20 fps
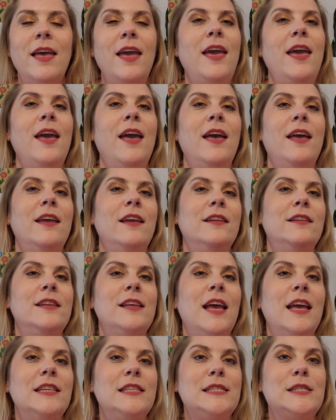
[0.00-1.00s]
and
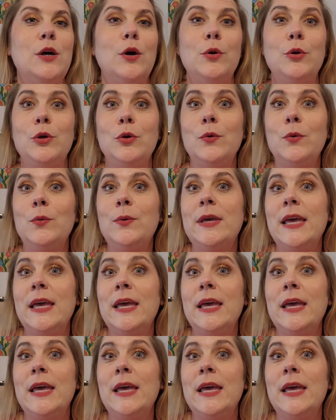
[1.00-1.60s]
so you